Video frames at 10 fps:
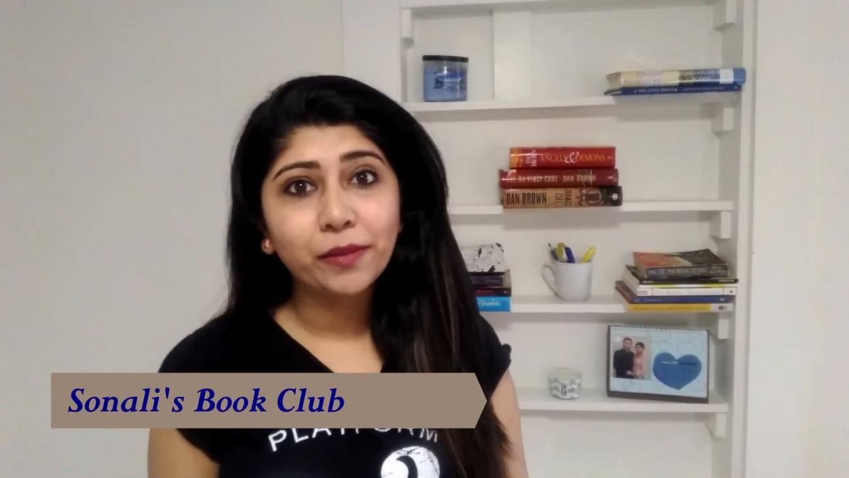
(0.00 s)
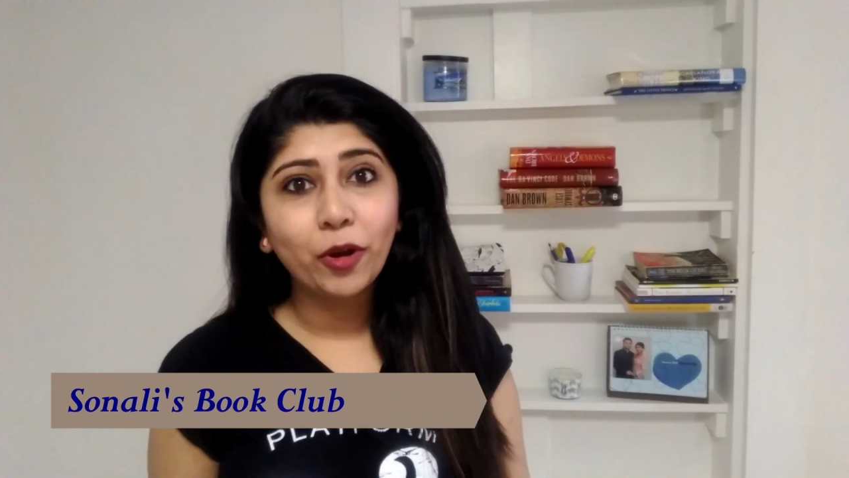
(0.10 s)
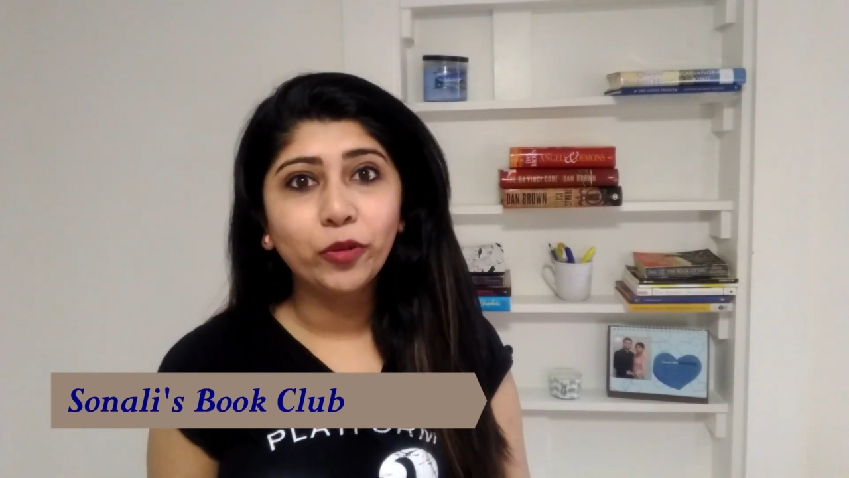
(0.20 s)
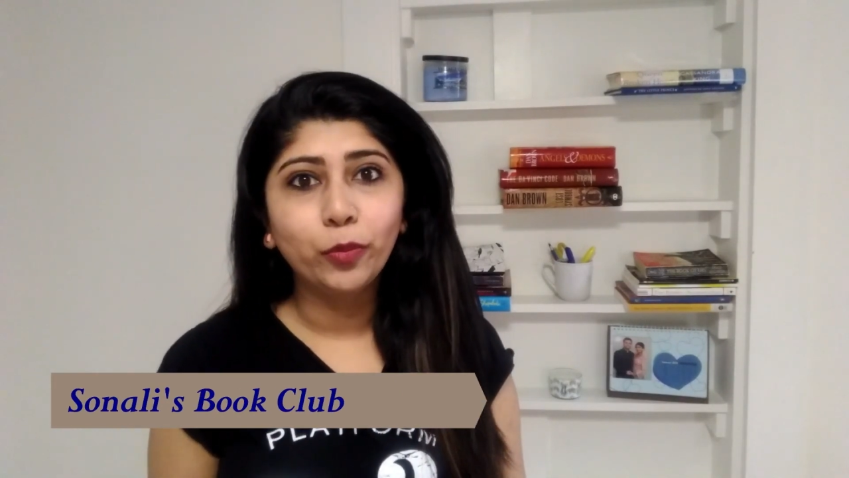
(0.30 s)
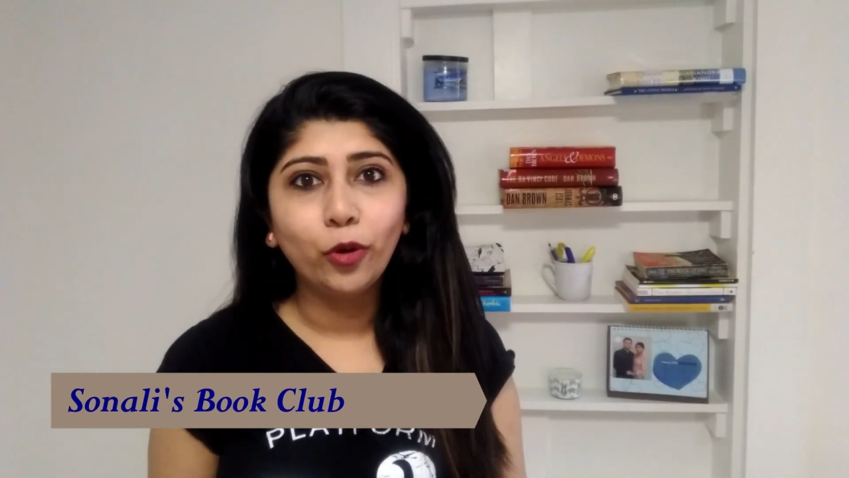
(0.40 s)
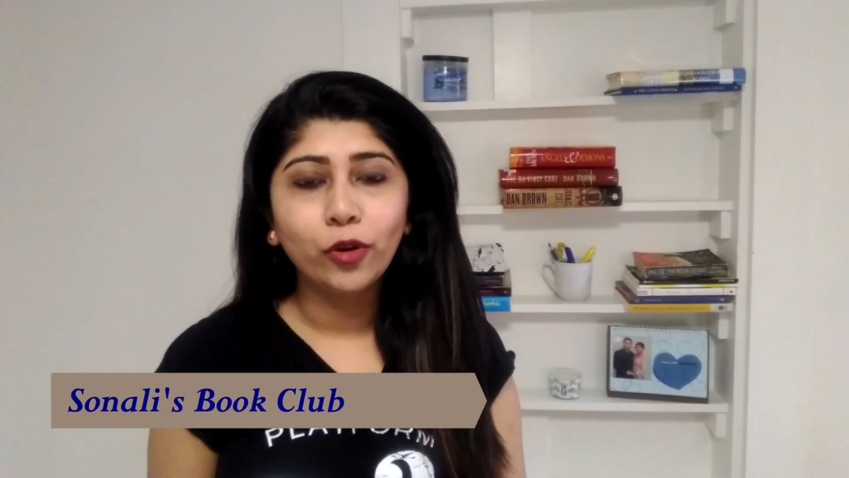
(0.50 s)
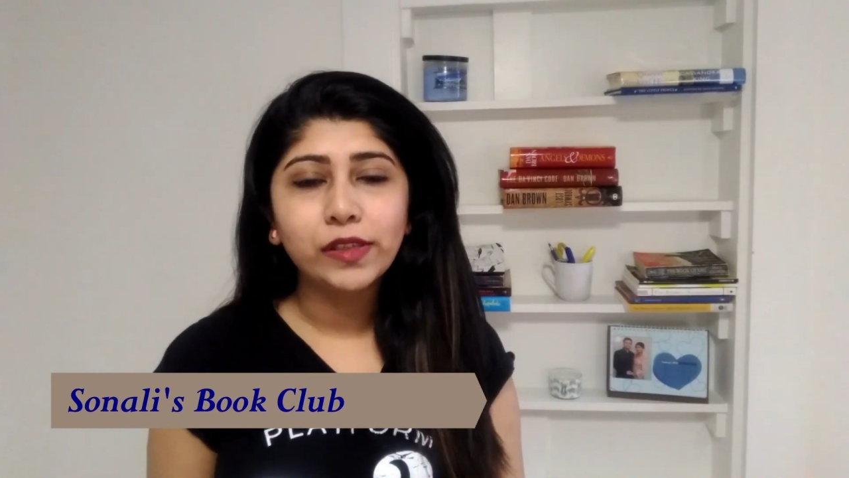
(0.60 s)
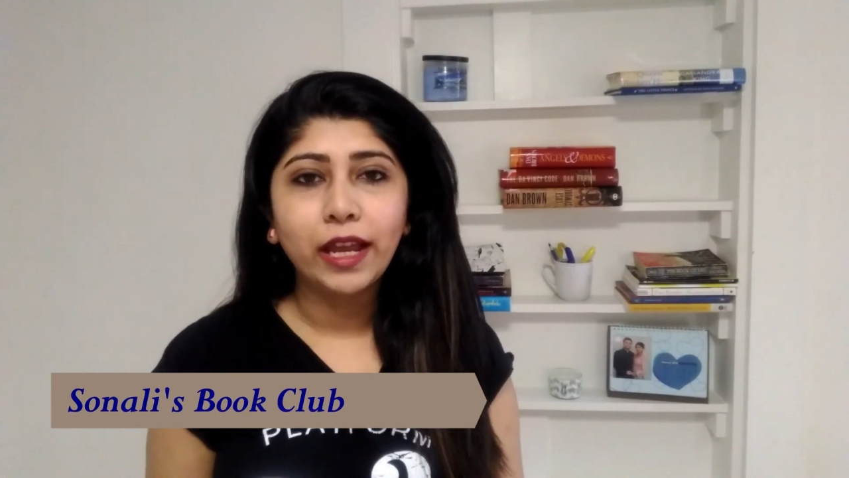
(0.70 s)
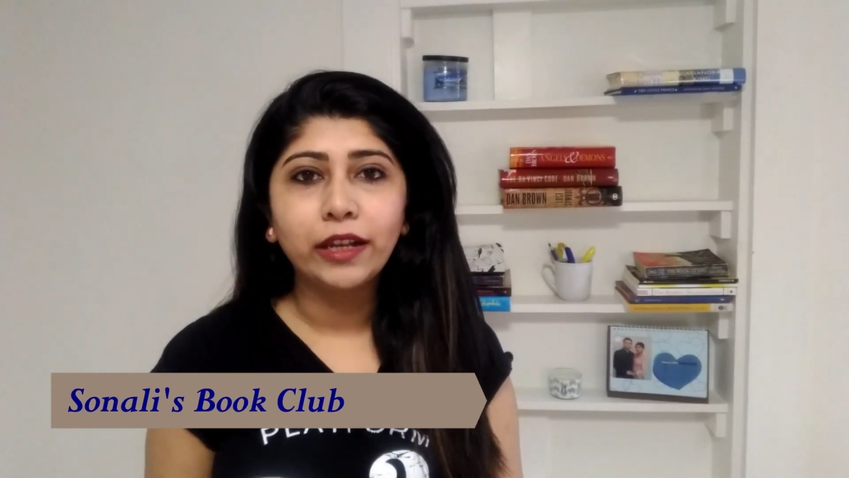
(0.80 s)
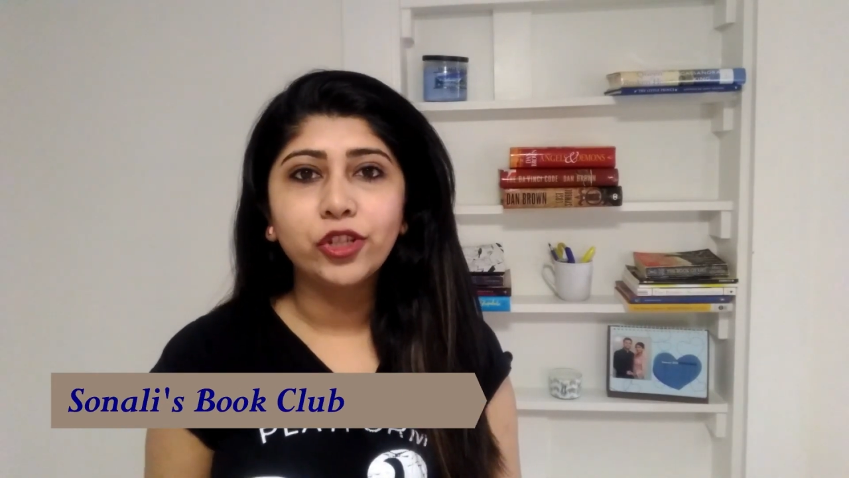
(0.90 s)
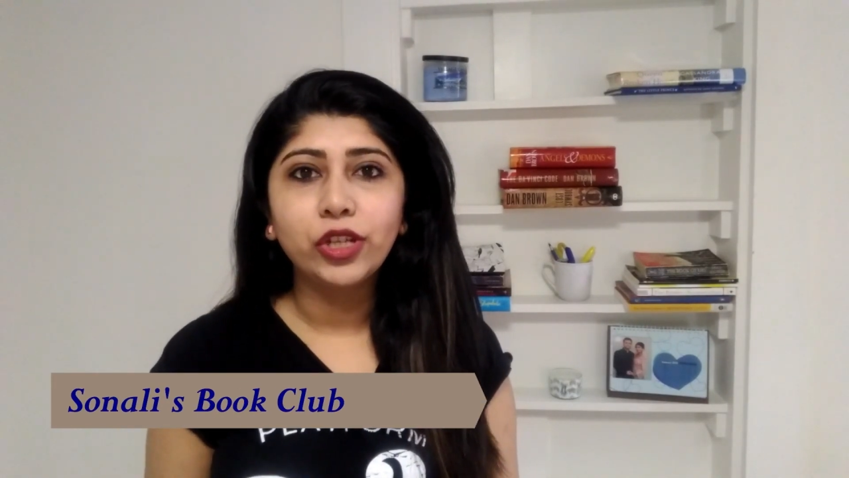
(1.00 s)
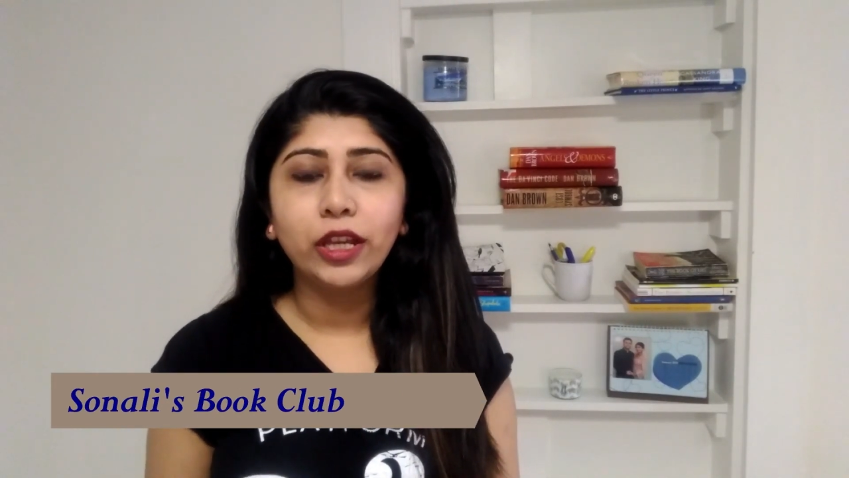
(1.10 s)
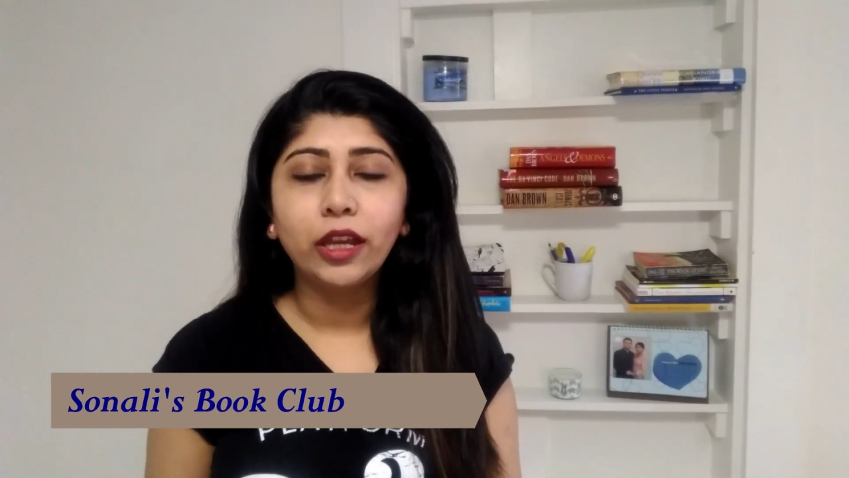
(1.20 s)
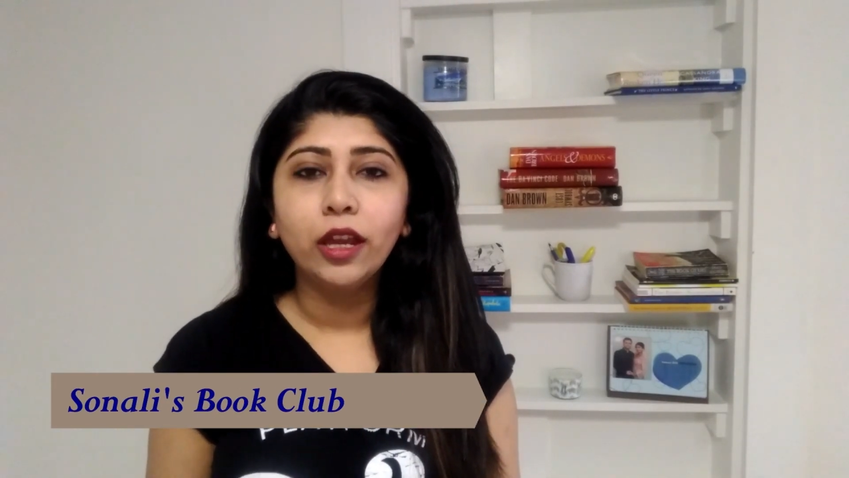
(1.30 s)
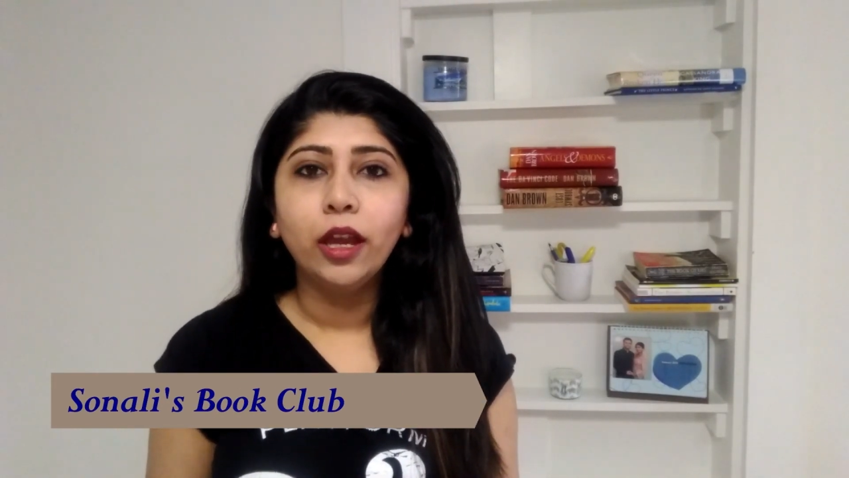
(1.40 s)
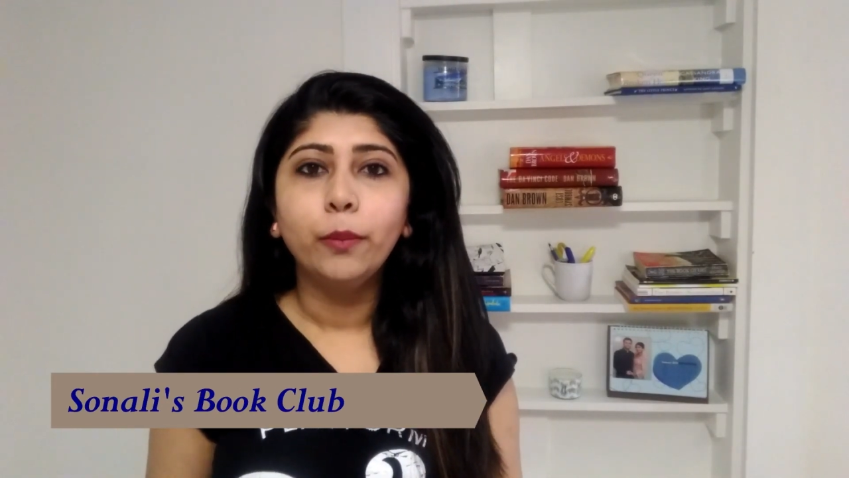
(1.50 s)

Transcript: about books and she